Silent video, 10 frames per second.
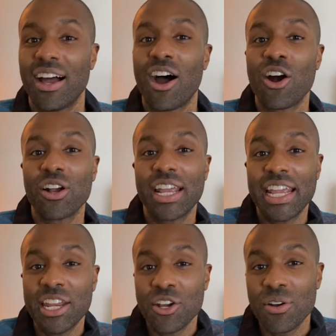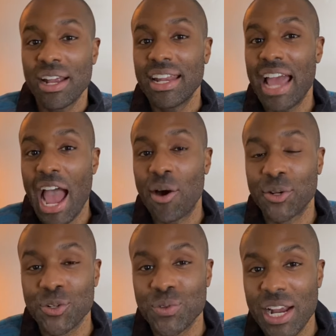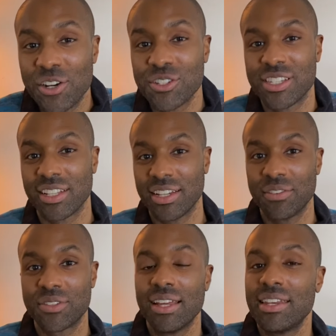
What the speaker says: are inner and outer record sleeves.